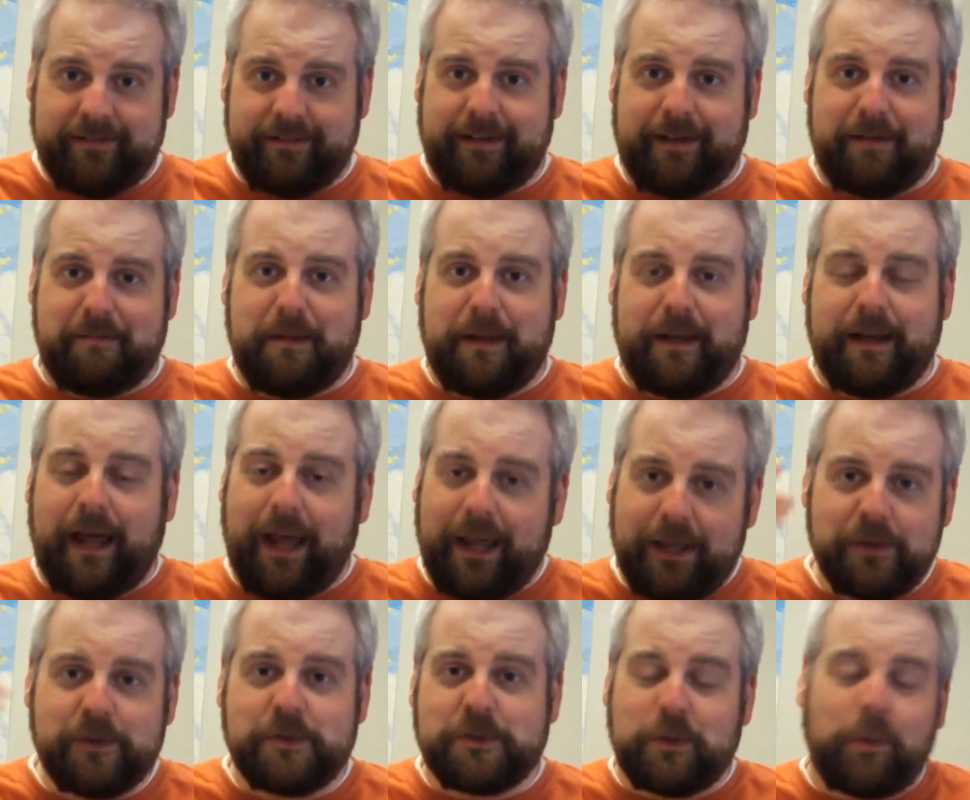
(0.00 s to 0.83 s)
I mean, I
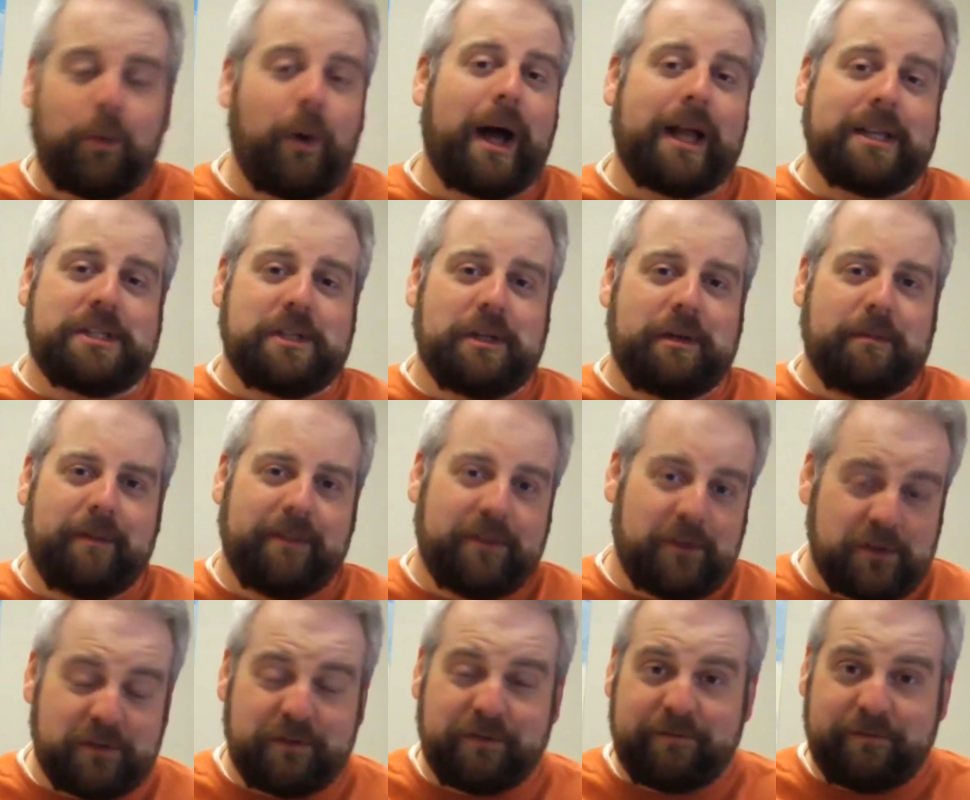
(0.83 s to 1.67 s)
used to watch him.
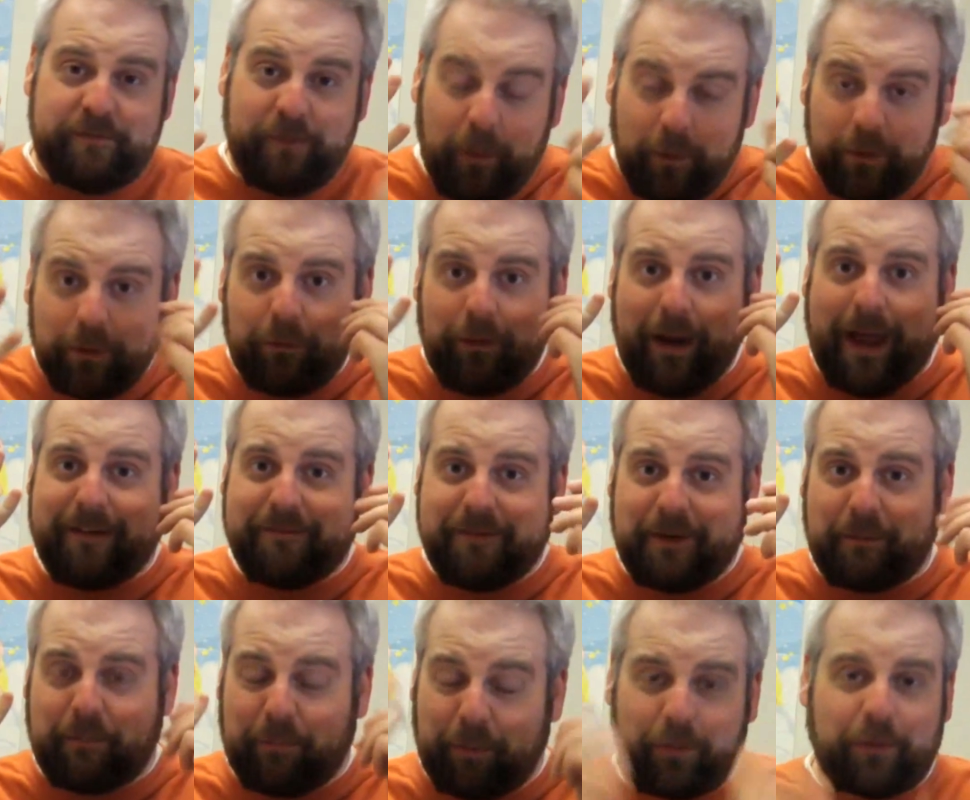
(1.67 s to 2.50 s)
There's
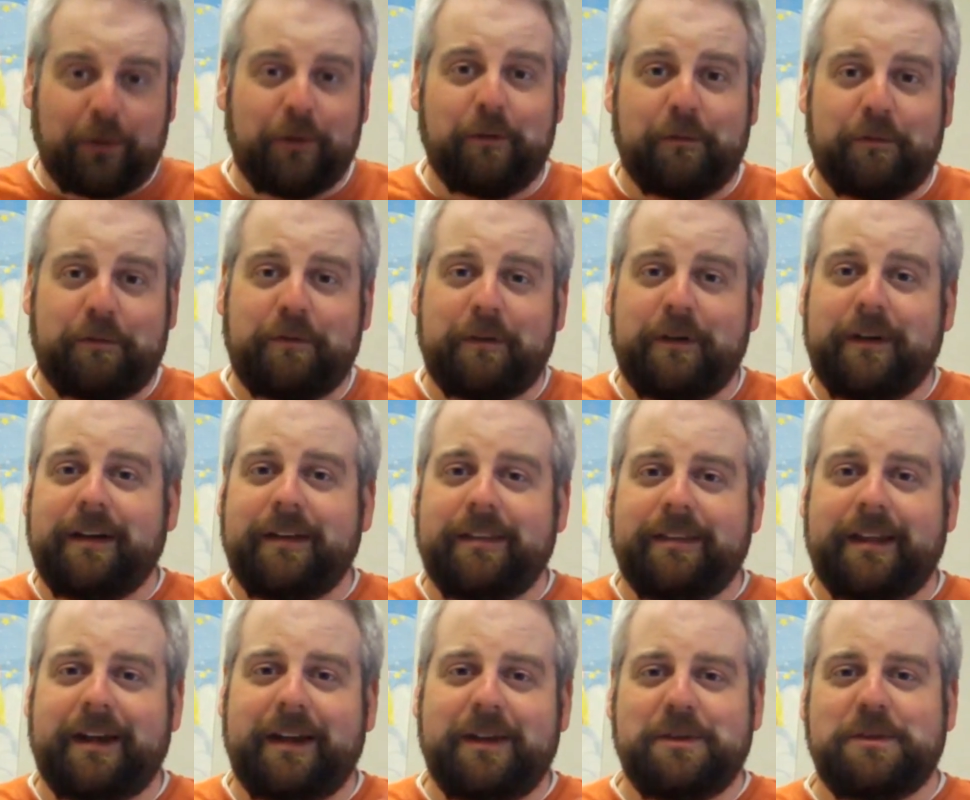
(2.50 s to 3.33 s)
photographic proof
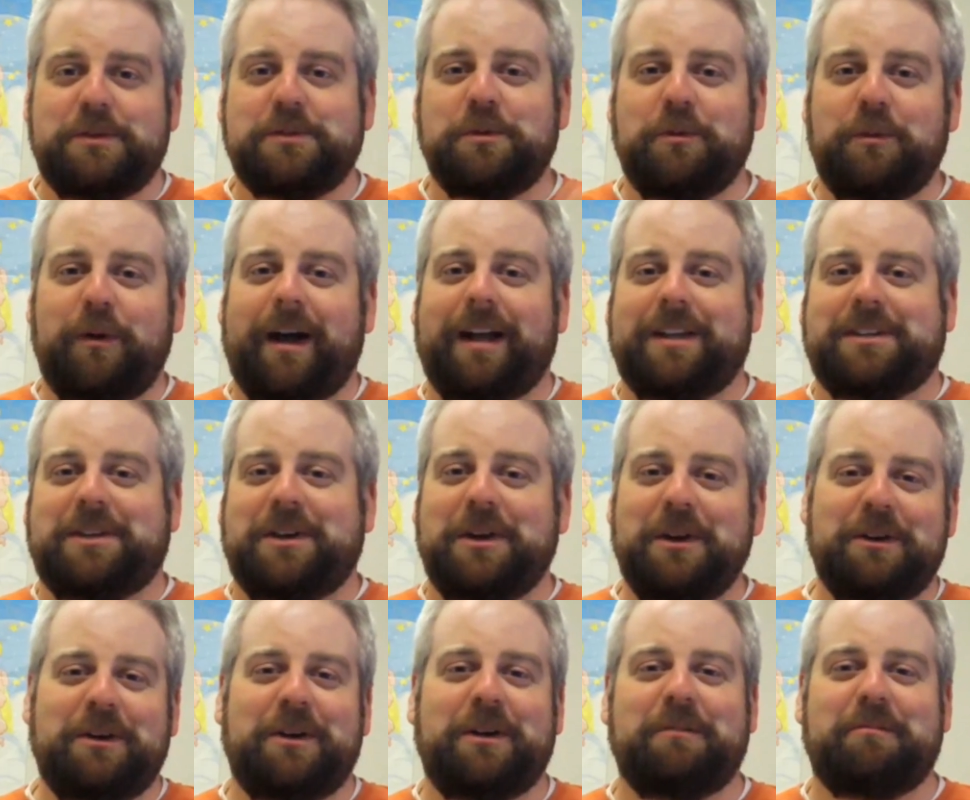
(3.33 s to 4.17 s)
that I used to watch
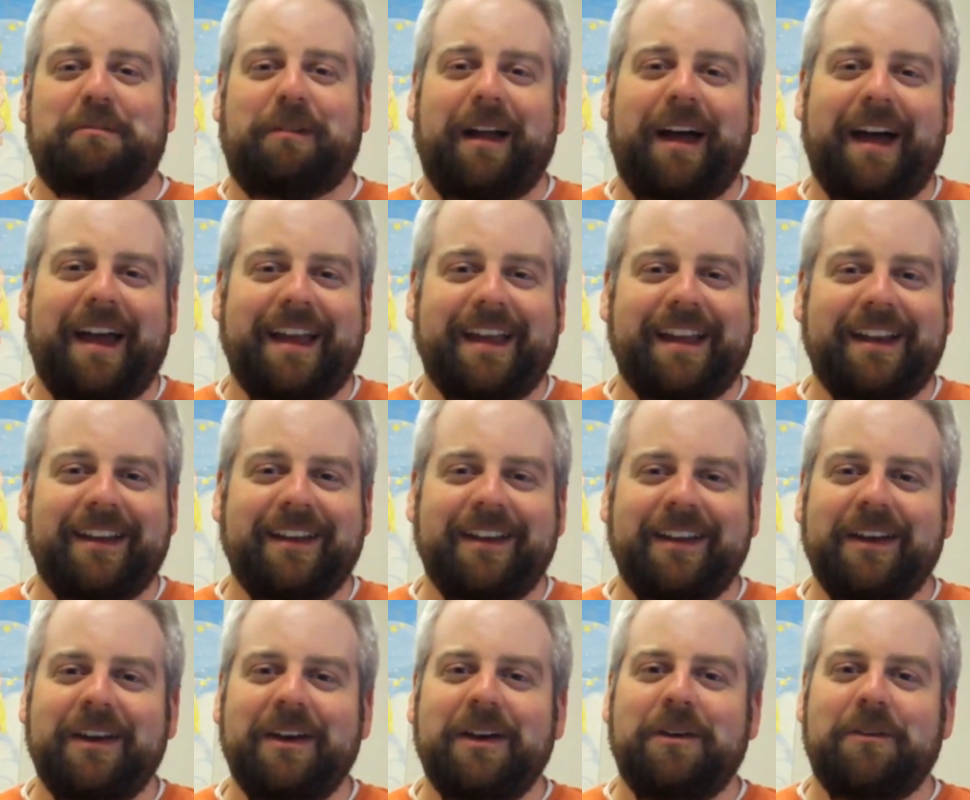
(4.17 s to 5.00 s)
Conan O'Brien
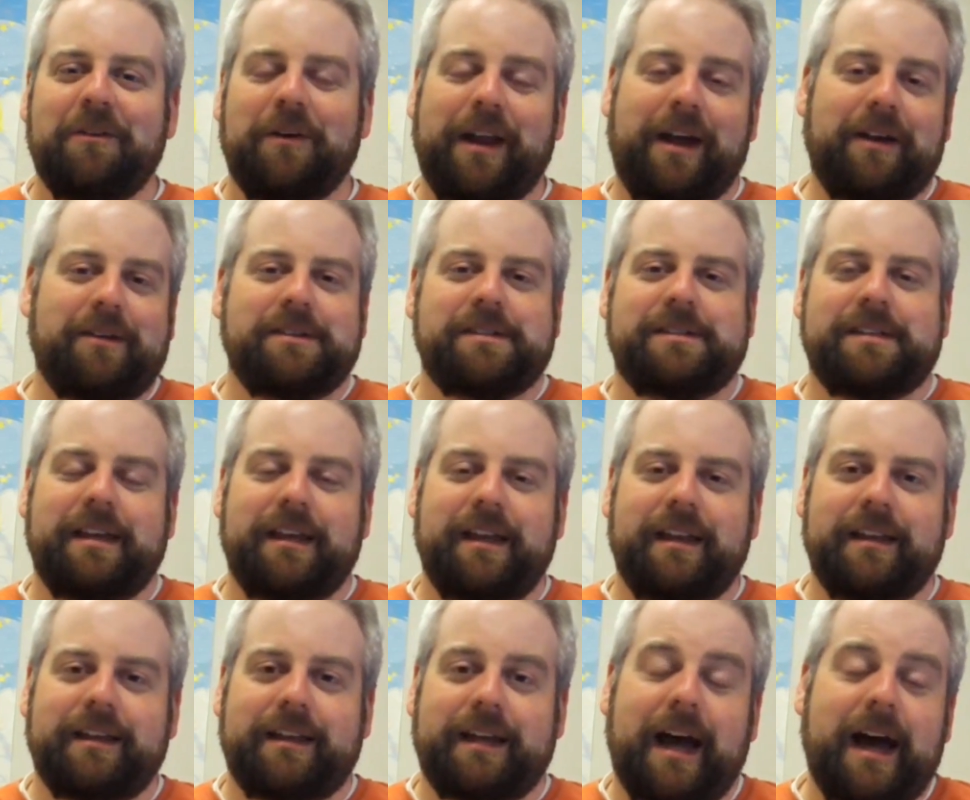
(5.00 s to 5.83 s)
when I was
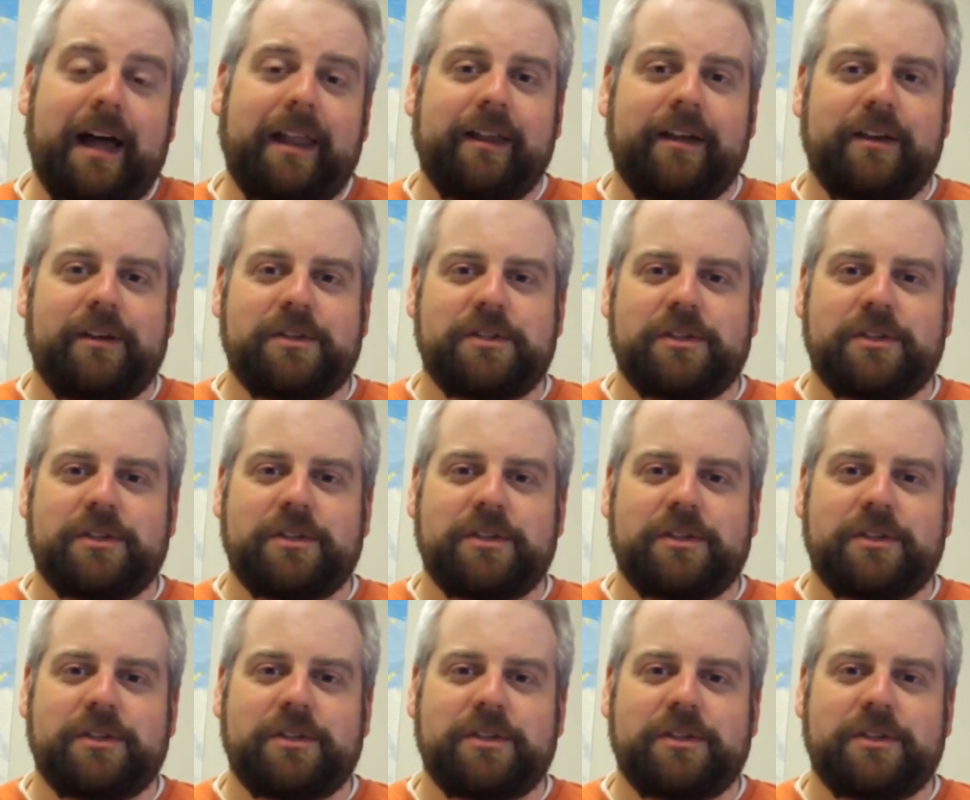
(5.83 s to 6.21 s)
in college.